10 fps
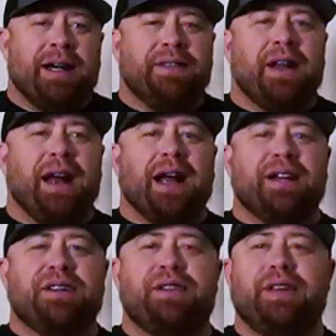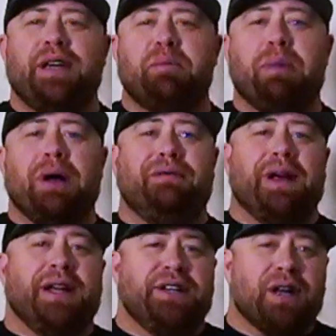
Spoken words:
Then I got into the Balvenie